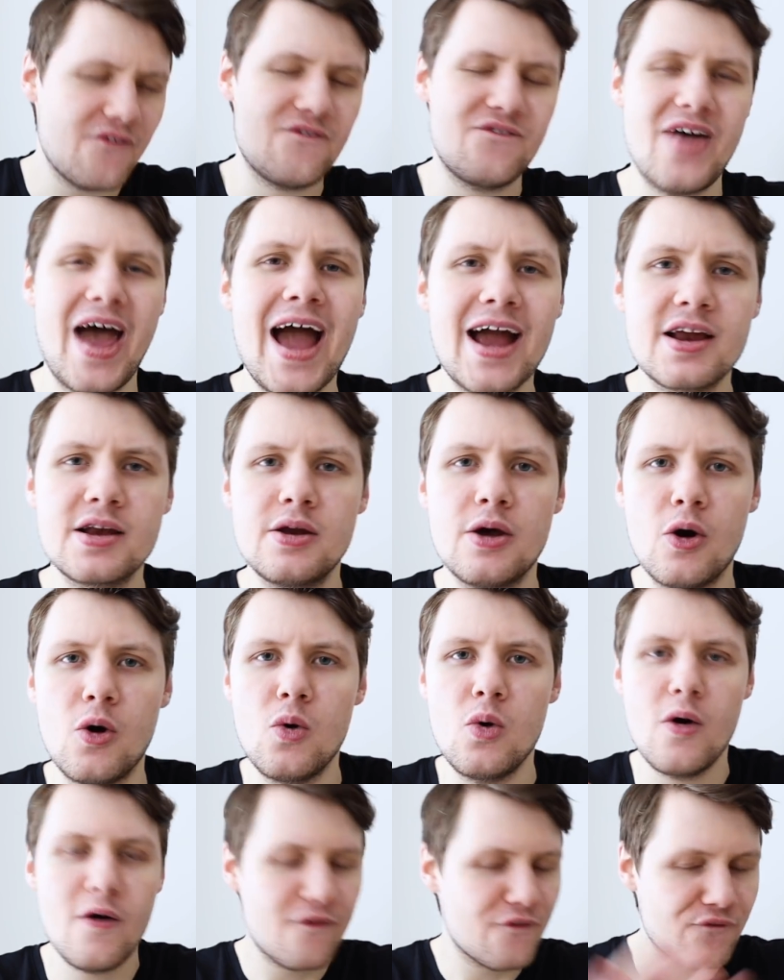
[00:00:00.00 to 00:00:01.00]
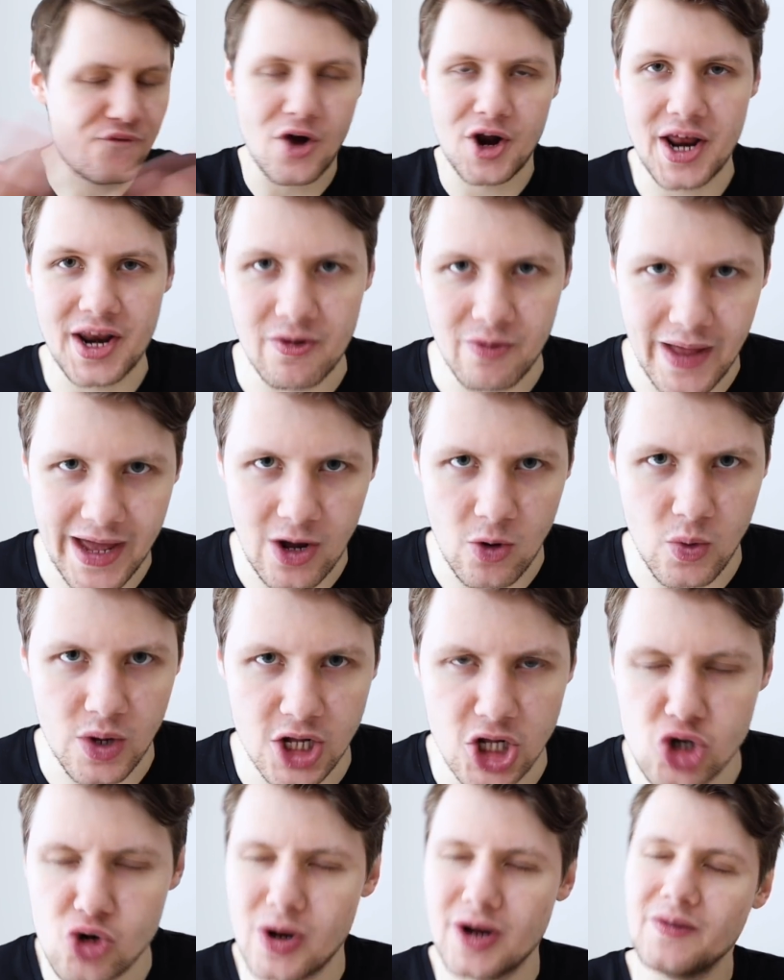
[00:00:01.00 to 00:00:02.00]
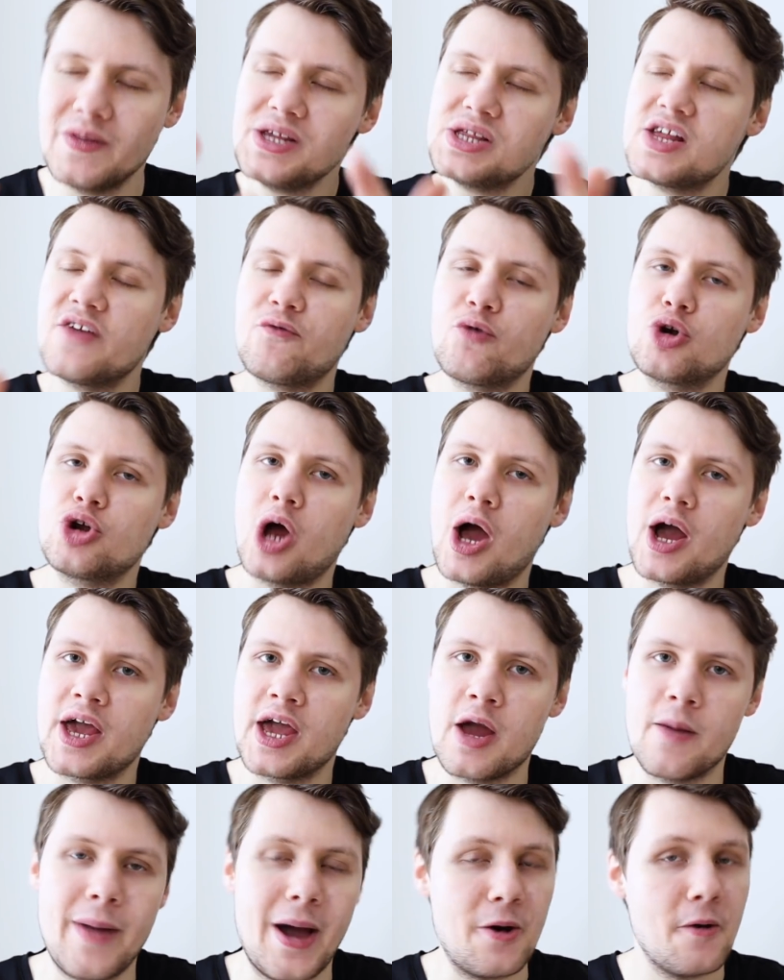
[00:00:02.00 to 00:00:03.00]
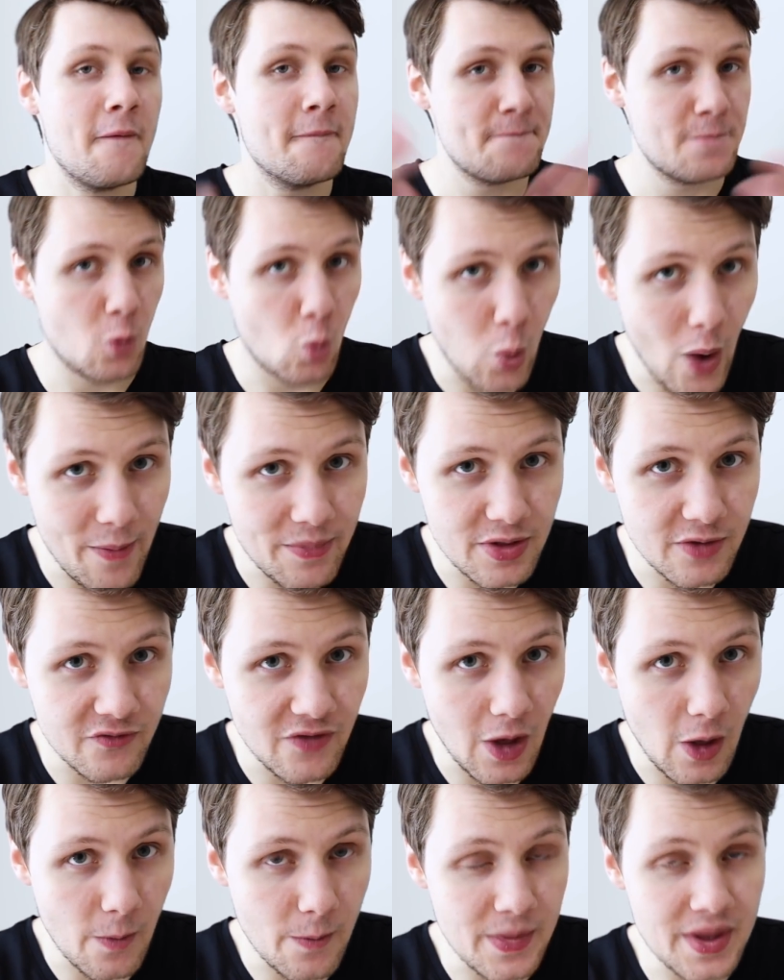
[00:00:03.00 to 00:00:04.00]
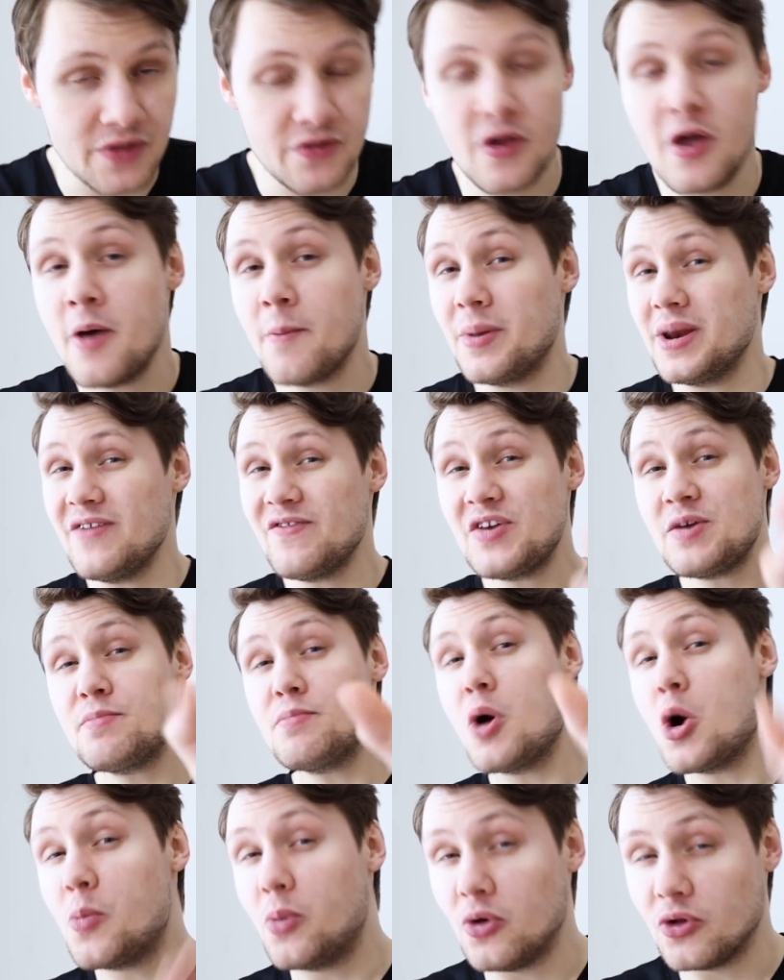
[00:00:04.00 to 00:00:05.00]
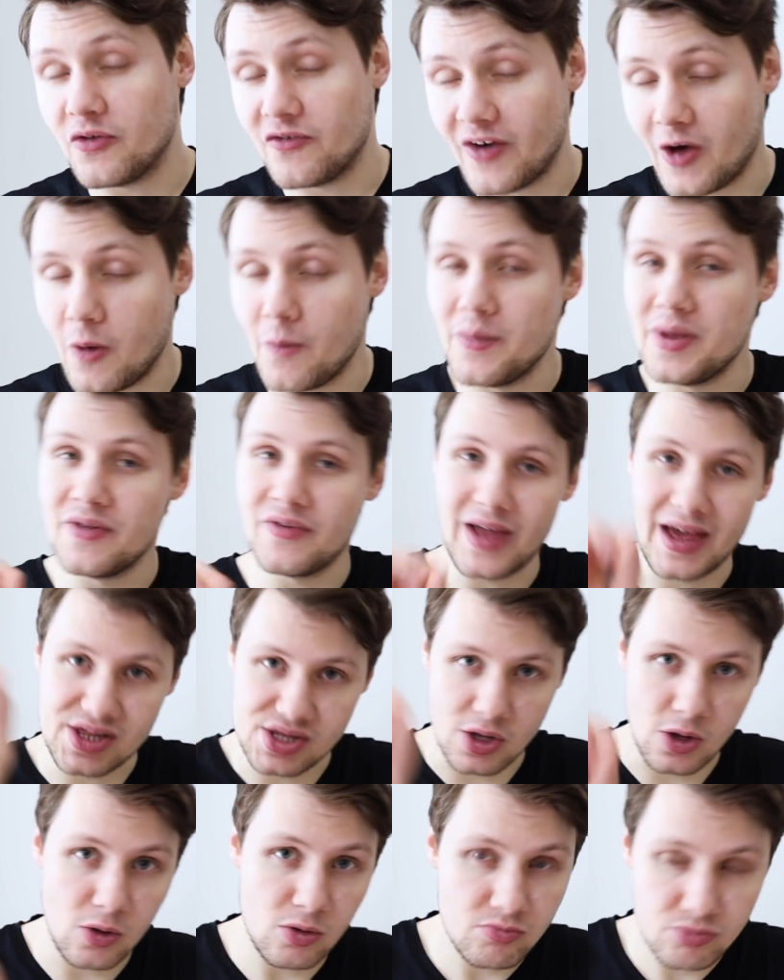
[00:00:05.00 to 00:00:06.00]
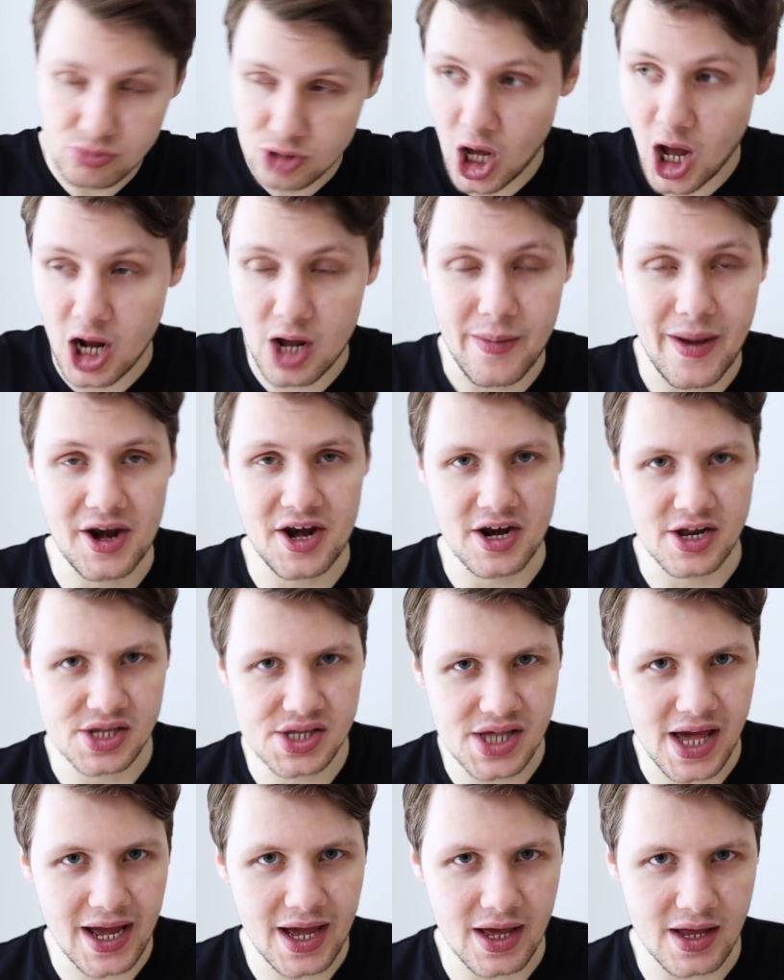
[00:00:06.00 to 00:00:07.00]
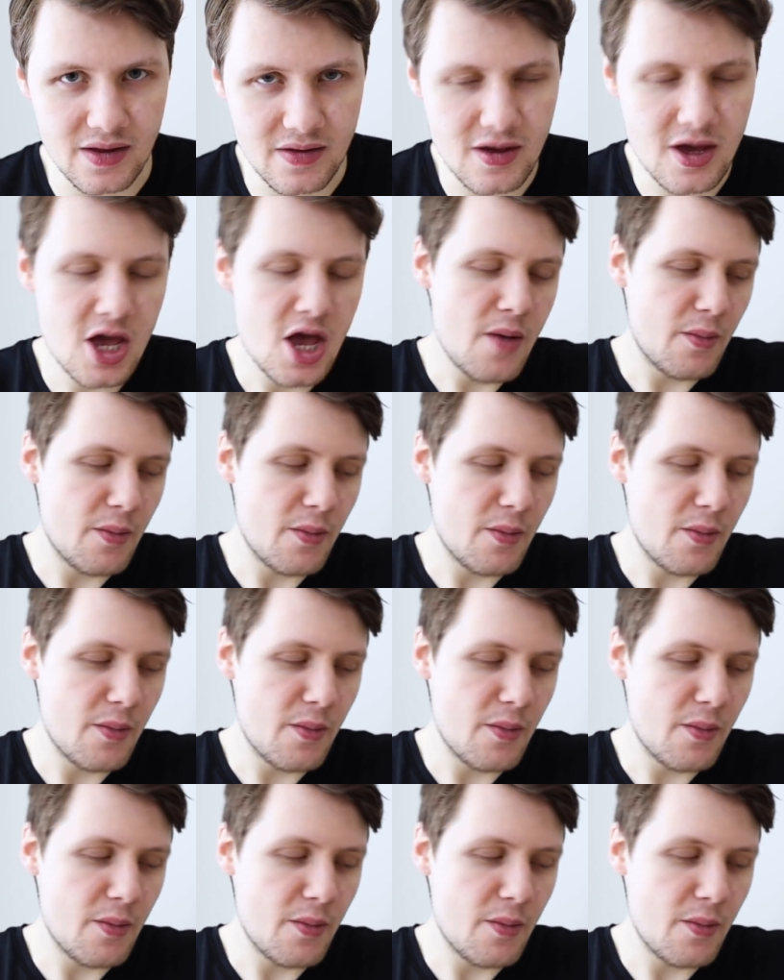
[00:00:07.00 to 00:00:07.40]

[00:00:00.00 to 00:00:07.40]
facto front end language, or at least if we're talking about web development, but even mobile development, as I'll talk about in a second.